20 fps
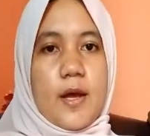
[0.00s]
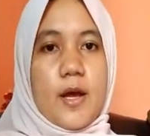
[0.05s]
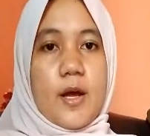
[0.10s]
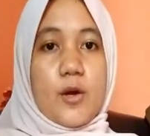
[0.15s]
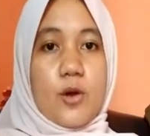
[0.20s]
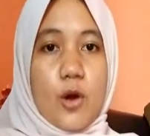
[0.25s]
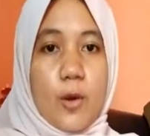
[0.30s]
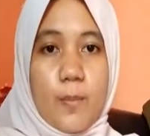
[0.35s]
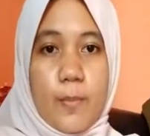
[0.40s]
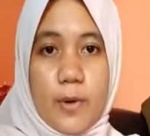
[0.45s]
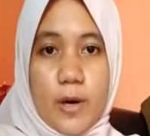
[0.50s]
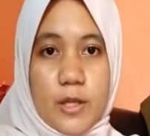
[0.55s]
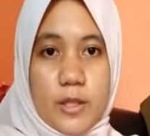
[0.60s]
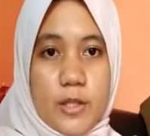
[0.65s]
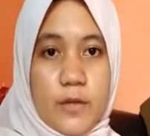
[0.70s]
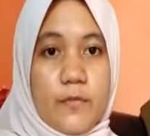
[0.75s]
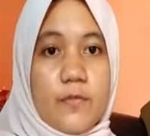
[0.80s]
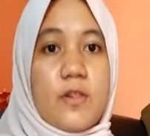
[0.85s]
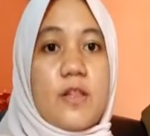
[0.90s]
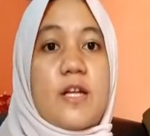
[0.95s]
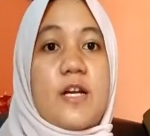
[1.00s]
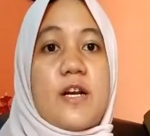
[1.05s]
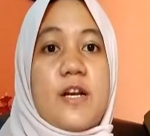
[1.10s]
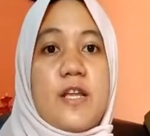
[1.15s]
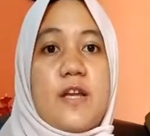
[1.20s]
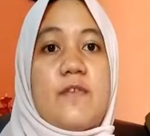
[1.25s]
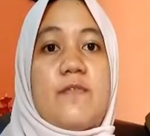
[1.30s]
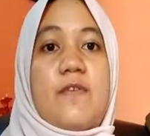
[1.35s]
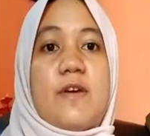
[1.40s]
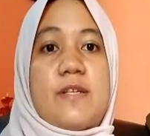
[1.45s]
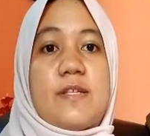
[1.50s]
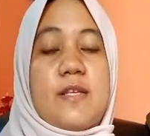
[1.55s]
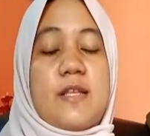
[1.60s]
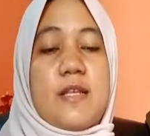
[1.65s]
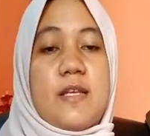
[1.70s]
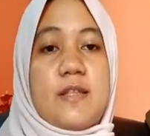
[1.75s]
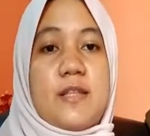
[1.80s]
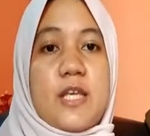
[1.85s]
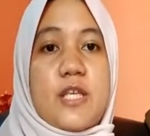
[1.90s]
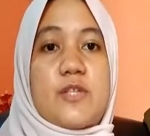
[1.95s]
Cooperative learning
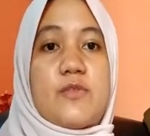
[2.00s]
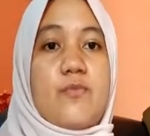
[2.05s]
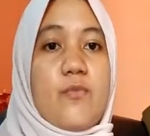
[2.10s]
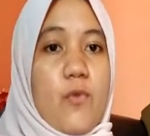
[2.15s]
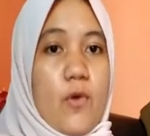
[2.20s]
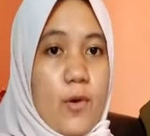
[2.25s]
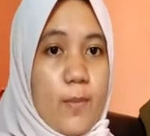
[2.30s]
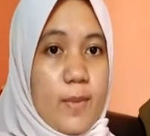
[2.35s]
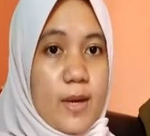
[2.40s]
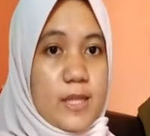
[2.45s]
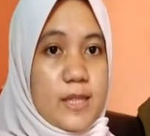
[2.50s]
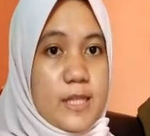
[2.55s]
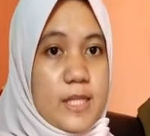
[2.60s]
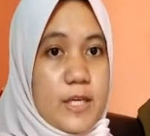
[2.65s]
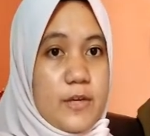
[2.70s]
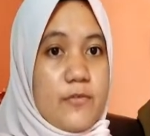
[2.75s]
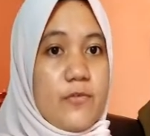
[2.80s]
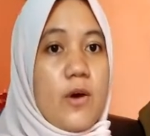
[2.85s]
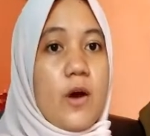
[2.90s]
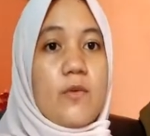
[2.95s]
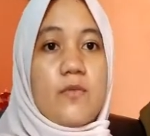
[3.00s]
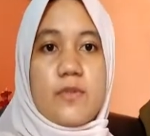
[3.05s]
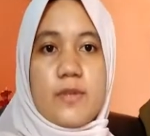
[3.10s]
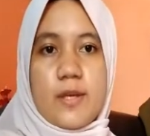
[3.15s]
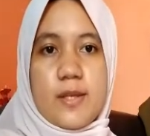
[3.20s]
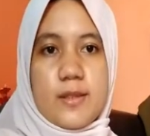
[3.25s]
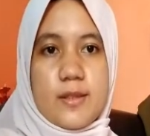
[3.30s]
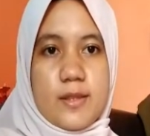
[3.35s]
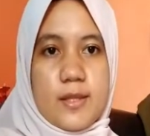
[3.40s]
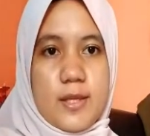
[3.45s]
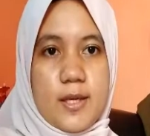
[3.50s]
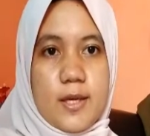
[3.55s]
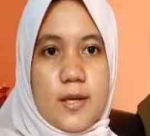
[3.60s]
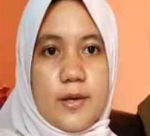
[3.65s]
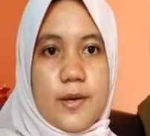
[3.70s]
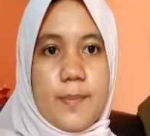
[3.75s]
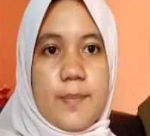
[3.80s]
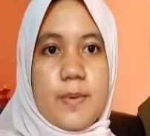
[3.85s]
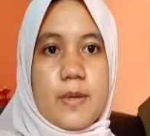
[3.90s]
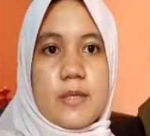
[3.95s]
facilitates formative, authentic,
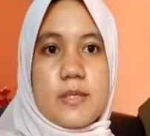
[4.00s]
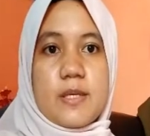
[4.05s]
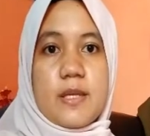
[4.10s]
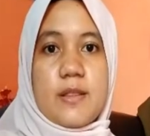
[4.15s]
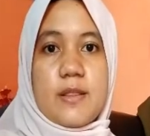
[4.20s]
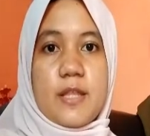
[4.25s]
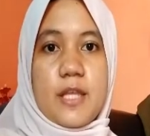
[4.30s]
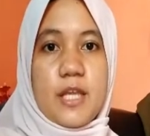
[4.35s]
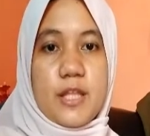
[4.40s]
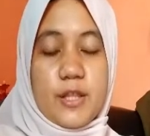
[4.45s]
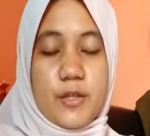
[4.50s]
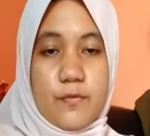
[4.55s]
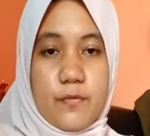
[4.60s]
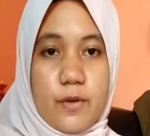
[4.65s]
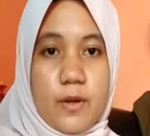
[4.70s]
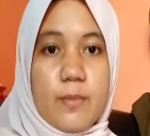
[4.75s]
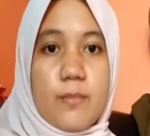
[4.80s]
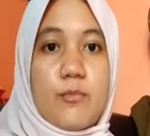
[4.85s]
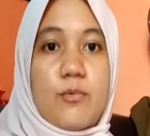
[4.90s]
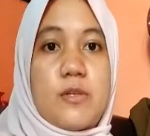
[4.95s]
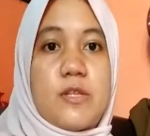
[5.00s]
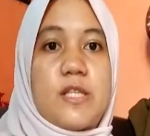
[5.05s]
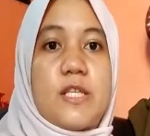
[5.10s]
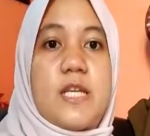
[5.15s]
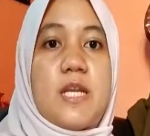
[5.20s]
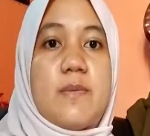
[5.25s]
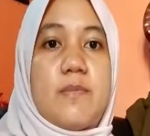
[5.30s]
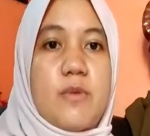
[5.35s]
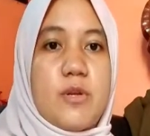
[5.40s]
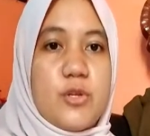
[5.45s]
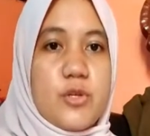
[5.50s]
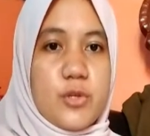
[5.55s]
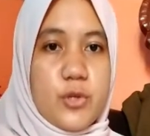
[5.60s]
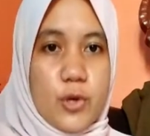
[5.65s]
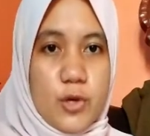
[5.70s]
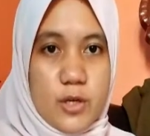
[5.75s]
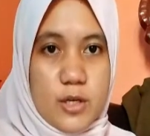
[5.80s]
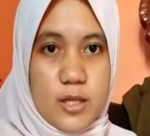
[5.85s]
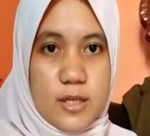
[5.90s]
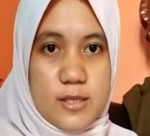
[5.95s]
representative, and
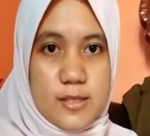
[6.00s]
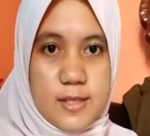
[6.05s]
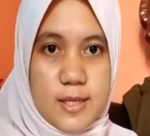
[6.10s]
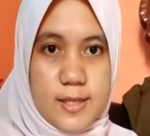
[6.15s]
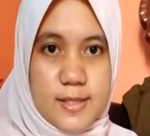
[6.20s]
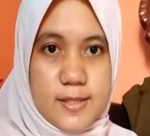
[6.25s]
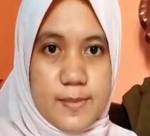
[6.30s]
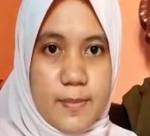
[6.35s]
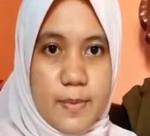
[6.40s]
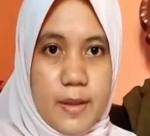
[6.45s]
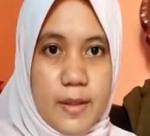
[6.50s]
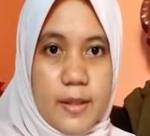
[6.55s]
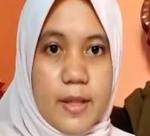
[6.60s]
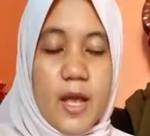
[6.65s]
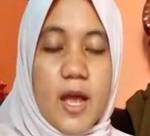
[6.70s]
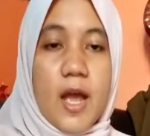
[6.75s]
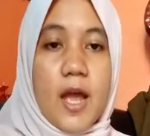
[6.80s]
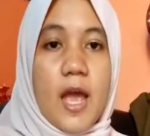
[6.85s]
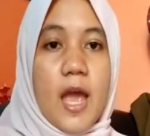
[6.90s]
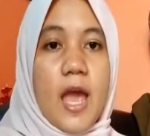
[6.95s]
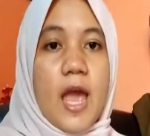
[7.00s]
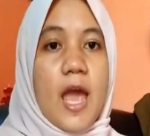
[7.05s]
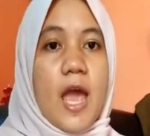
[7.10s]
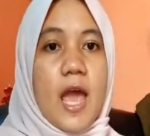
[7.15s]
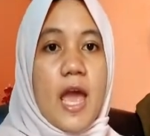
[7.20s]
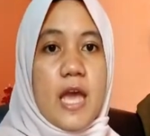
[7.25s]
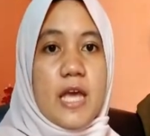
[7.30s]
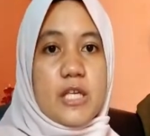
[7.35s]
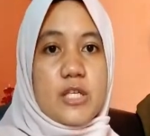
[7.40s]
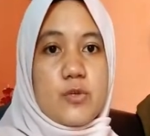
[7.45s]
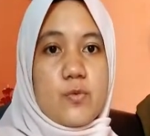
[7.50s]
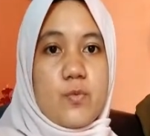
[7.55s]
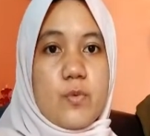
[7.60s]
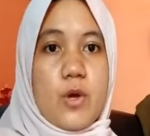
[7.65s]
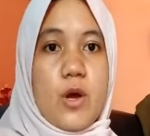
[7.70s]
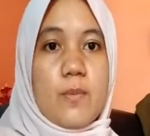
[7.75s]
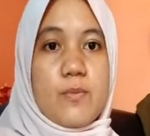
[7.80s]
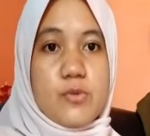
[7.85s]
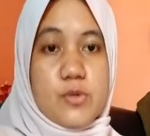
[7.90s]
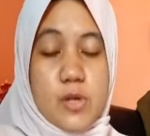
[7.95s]
multidimensional assessment. As we
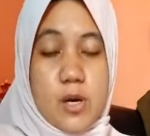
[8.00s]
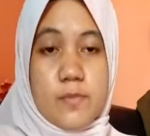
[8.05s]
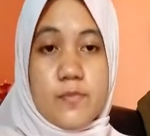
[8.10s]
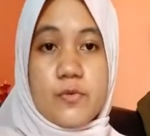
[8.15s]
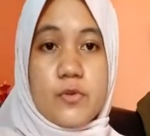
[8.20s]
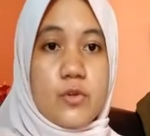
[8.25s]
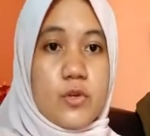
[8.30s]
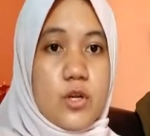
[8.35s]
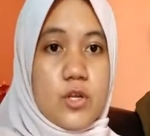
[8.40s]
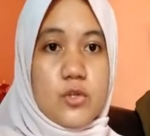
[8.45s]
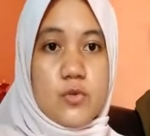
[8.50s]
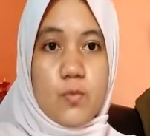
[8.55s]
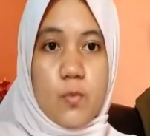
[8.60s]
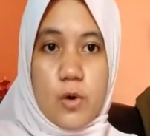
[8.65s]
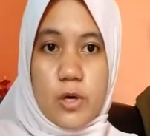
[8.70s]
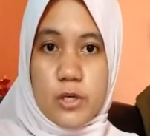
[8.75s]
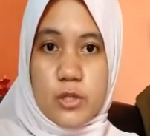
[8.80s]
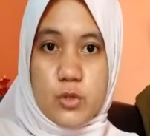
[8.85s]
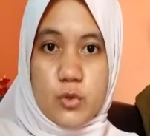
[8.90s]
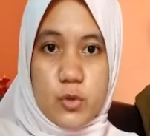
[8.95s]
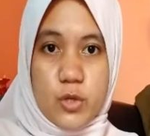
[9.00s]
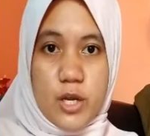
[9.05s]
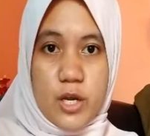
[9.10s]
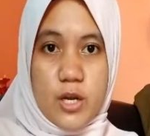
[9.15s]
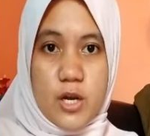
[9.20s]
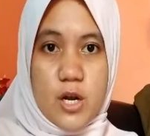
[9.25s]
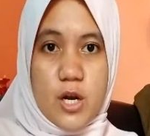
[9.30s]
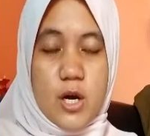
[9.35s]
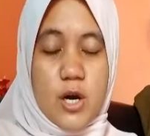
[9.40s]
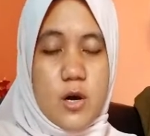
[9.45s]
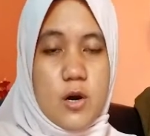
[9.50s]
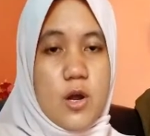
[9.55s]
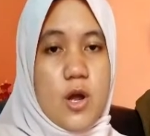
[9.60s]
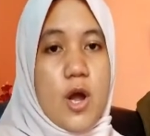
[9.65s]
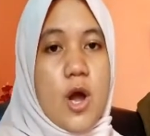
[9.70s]
observe students work together,